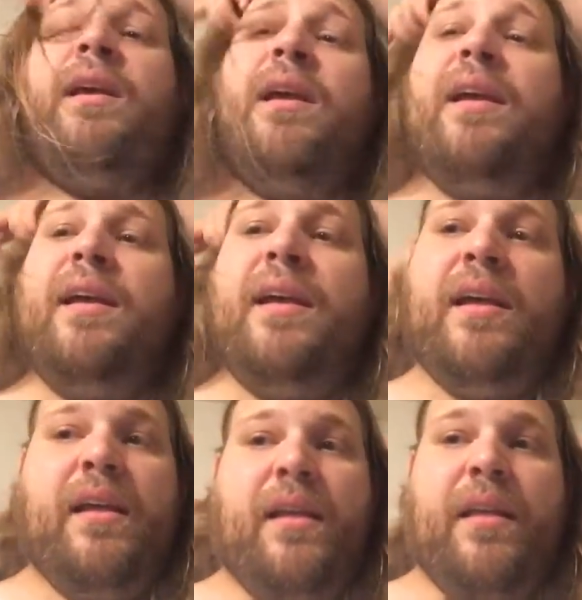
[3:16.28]

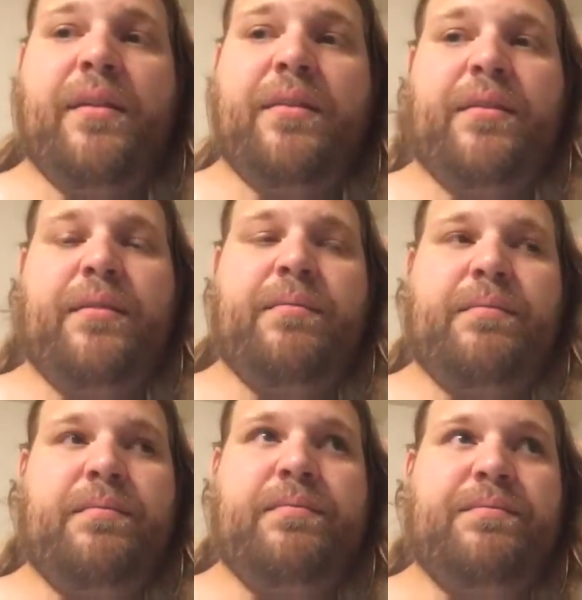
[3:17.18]

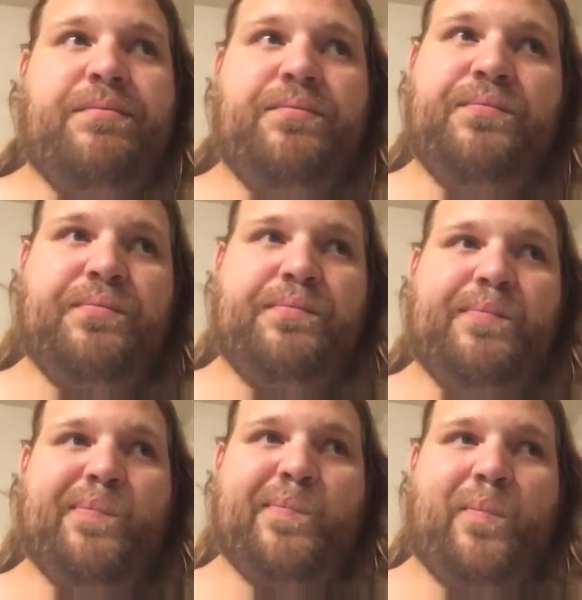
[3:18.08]

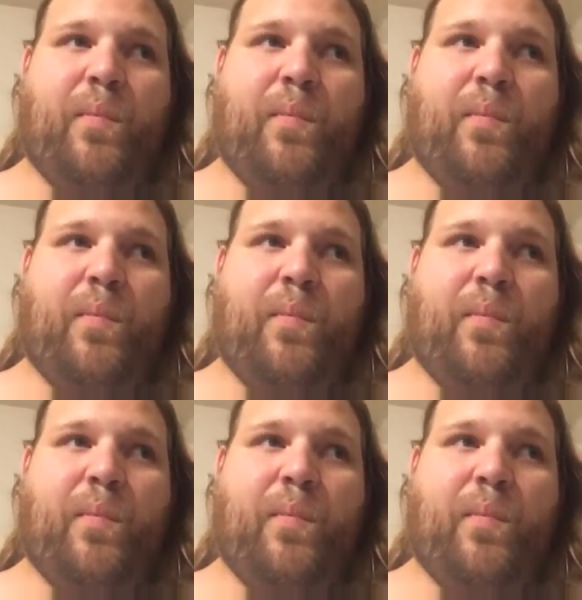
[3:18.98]
(no one is talking)